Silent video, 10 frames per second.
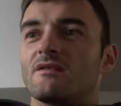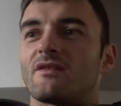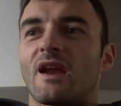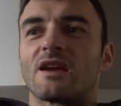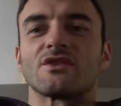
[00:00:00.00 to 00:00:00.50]

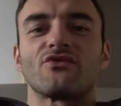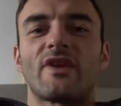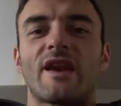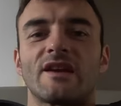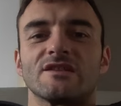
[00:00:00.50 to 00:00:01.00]
The last
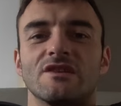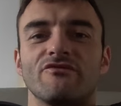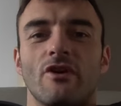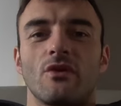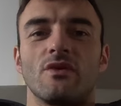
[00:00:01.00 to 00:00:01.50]
three nights in a
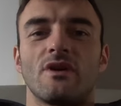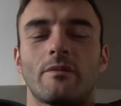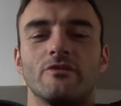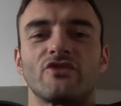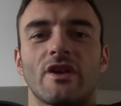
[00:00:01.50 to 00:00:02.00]
row,
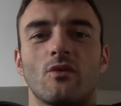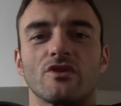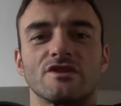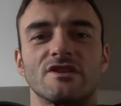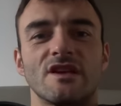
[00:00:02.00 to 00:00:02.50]
I've been trying to
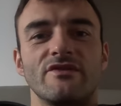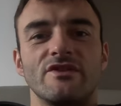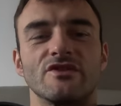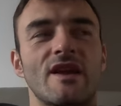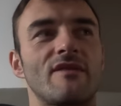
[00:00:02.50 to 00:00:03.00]
watch a
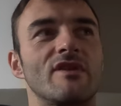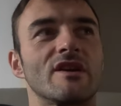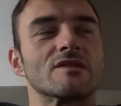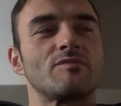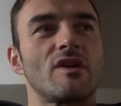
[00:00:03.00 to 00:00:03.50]
series on
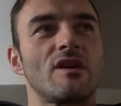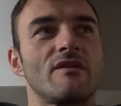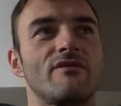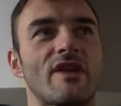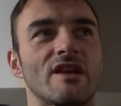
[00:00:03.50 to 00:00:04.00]
Netflix, but
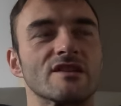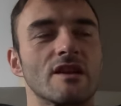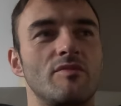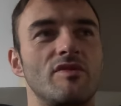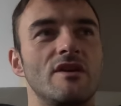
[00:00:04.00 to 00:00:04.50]
I fell
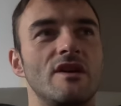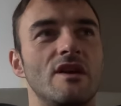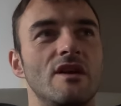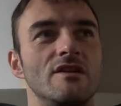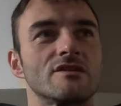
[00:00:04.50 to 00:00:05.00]
asleep.
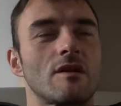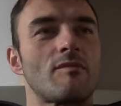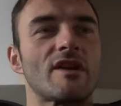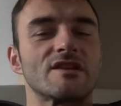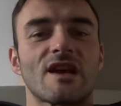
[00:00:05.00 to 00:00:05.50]
So I
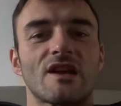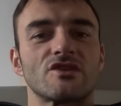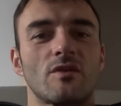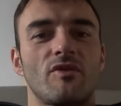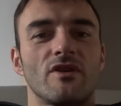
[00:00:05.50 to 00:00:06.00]
might just
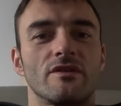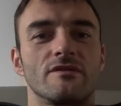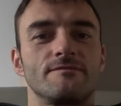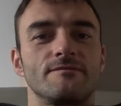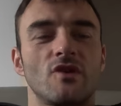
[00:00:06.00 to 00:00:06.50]
catch up
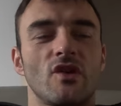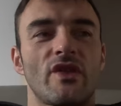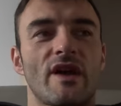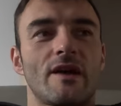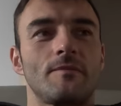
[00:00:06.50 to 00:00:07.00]
on
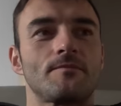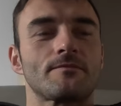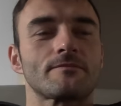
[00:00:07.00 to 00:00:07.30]
that.